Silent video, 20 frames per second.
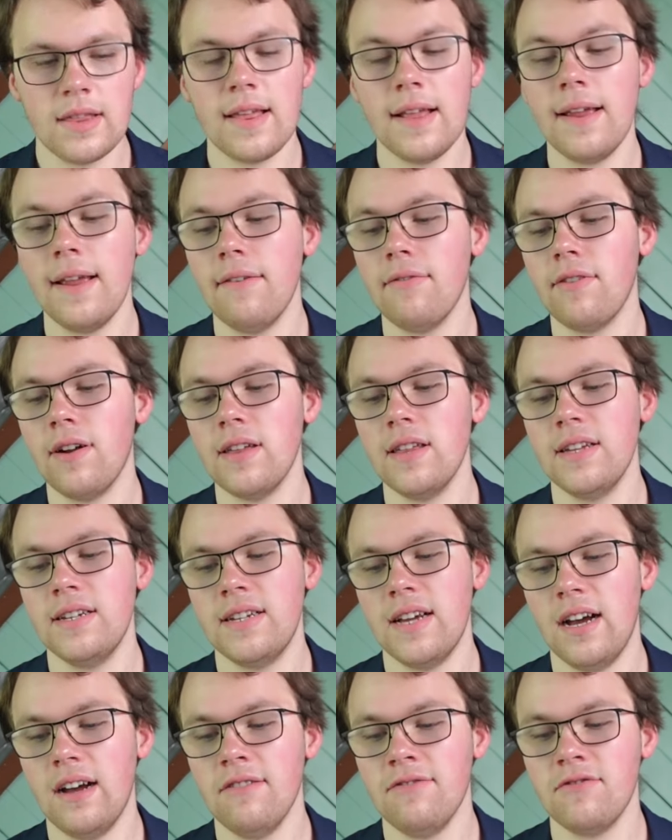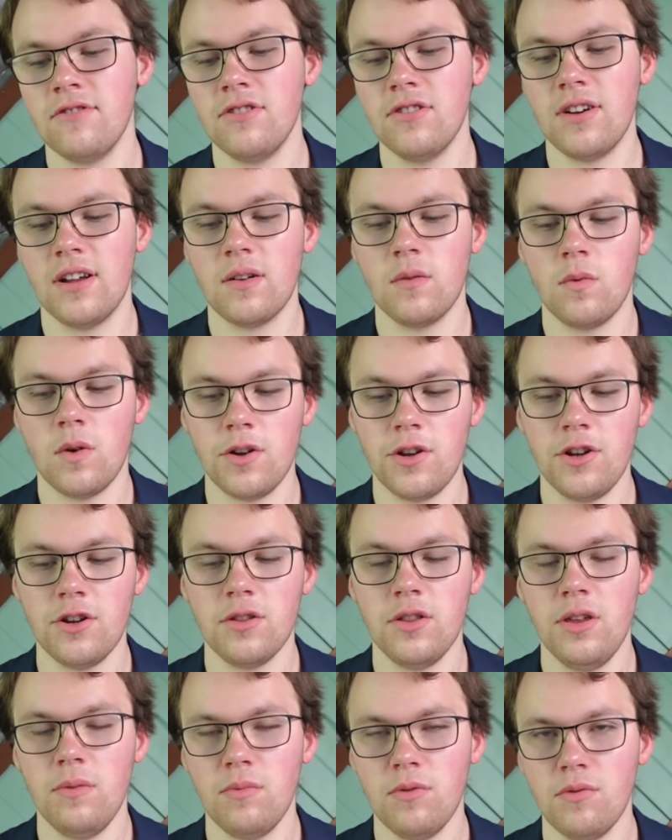Then you have Riley Tufte, who had a one-year
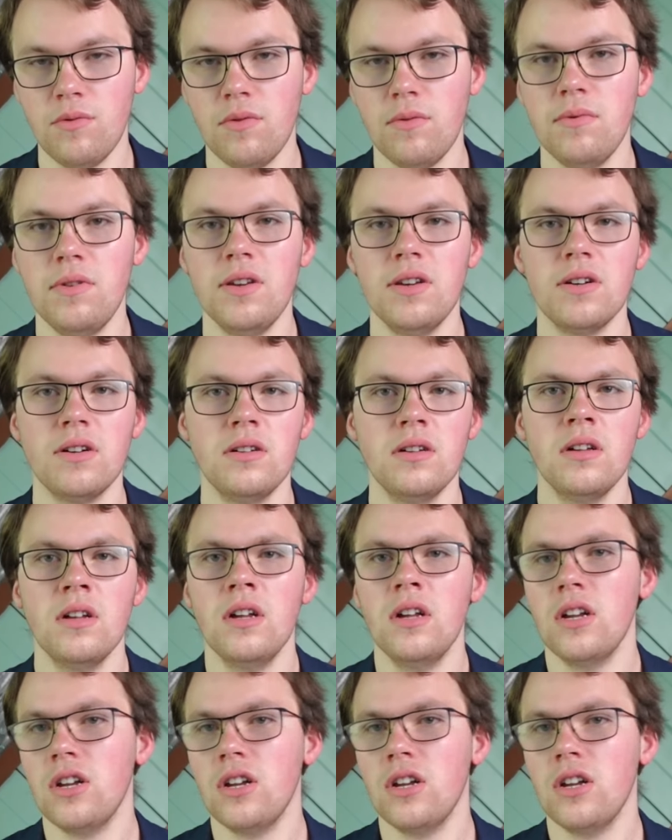league minimum deal.